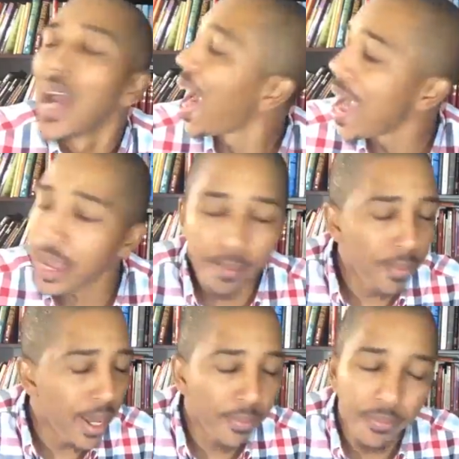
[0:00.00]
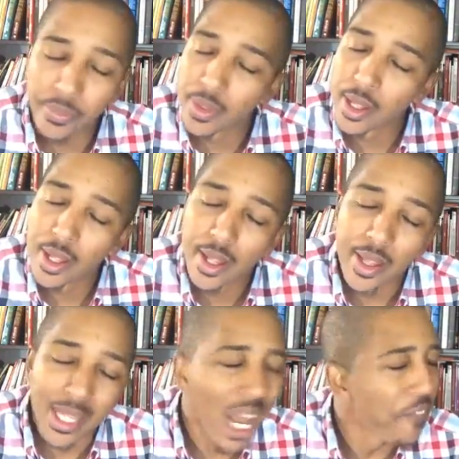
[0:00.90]
I admit
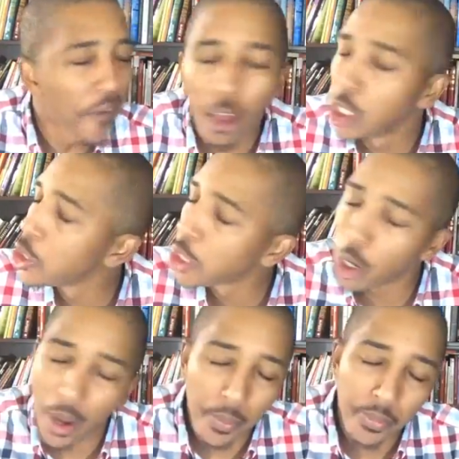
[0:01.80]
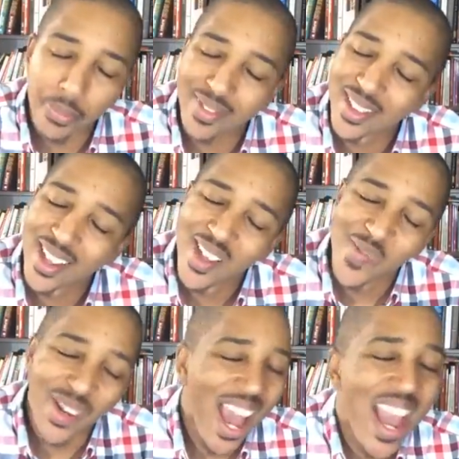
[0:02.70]
that I've fallen short.
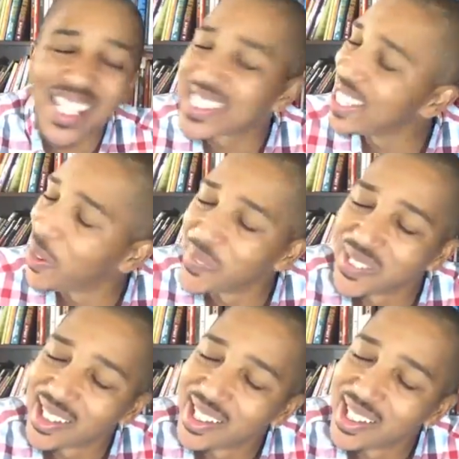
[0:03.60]
But I accept